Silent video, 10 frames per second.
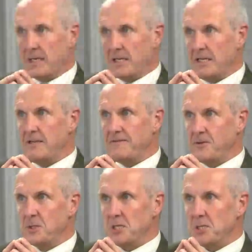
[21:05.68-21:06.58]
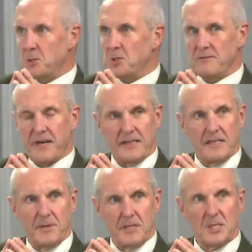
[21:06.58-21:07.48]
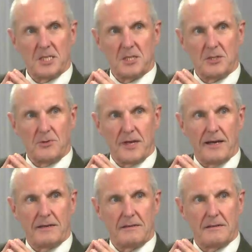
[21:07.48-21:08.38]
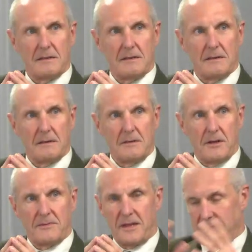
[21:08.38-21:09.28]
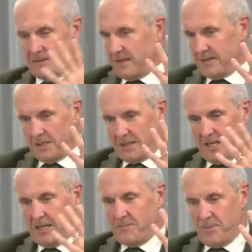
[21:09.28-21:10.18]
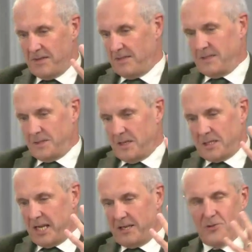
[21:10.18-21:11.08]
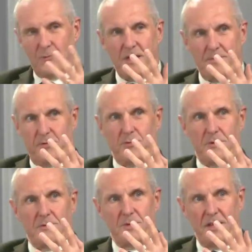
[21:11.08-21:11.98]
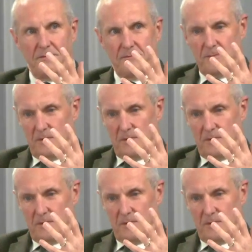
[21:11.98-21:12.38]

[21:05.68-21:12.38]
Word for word: clearly Fujitsu should have had the ability to do that. You know, they, they clearly uh, technical people within